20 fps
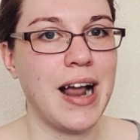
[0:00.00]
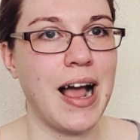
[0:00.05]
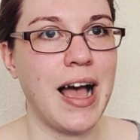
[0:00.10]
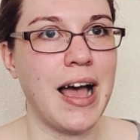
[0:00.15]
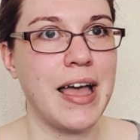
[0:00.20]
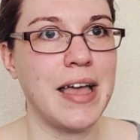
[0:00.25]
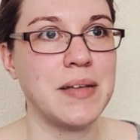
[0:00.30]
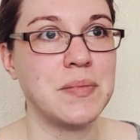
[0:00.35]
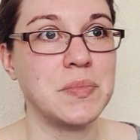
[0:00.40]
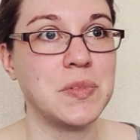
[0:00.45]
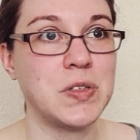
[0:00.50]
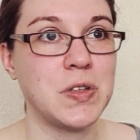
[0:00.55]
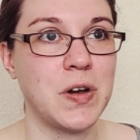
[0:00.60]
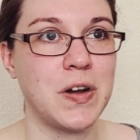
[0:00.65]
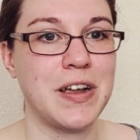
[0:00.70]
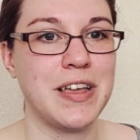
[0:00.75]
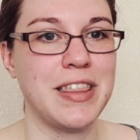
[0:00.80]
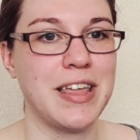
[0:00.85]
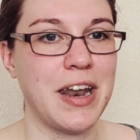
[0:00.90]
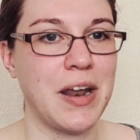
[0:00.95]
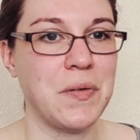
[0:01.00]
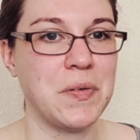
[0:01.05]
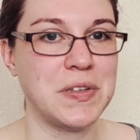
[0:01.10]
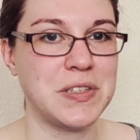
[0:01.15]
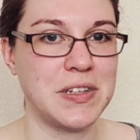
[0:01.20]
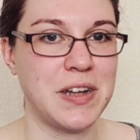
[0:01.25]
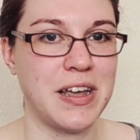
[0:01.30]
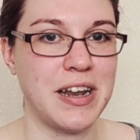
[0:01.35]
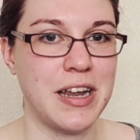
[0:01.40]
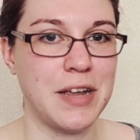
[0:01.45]
I am sorry that I
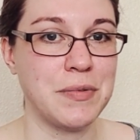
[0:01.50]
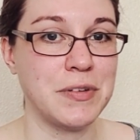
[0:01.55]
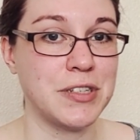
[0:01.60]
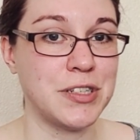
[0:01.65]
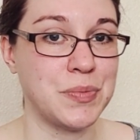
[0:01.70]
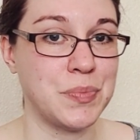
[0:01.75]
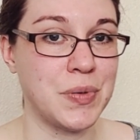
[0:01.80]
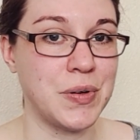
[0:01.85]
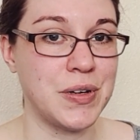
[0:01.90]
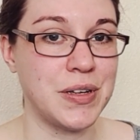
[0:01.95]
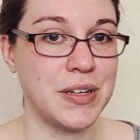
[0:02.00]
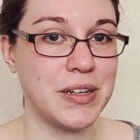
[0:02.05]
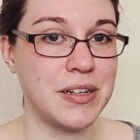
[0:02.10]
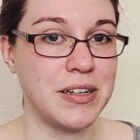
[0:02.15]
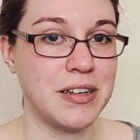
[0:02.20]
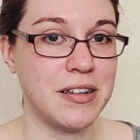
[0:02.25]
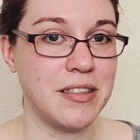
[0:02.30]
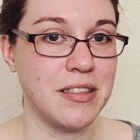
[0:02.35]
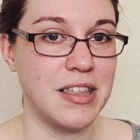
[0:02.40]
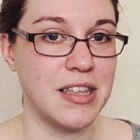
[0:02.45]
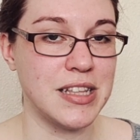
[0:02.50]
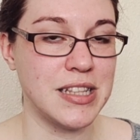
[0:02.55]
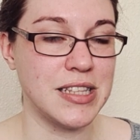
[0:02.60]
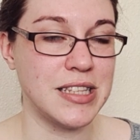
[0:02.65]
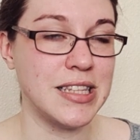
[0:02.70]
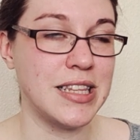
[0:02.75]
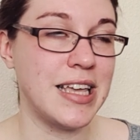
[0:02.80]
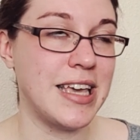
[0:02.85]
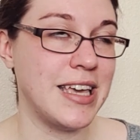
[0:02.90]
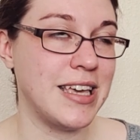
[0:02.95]
was not able to put the
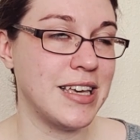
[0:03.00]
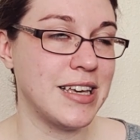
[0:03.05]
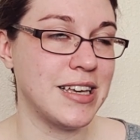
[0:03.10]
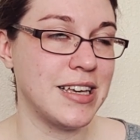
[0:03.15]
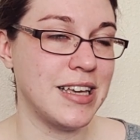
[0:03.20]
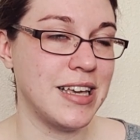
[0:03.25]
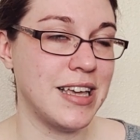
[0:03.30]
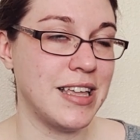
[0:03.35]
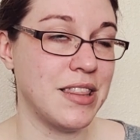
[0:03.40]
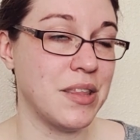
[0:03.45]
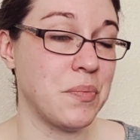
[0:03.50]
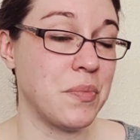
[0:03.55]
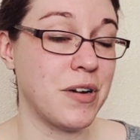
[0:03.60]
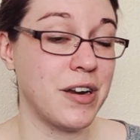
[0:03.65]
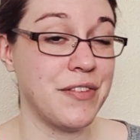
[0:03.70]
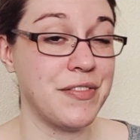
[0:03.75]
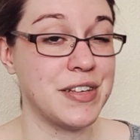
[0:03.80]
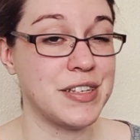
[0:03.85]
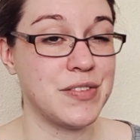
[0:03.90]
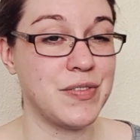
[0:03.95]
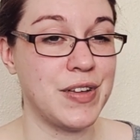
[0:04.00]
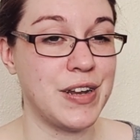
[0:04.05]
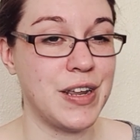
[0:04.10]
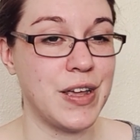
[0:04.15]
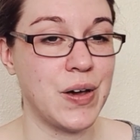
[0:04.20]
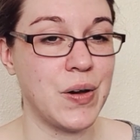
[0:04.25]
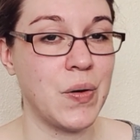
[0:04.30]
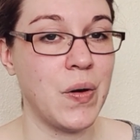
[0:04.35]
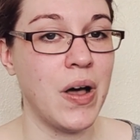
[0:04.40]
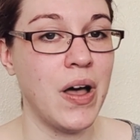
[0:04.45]
link in the previous
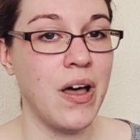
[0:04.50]
video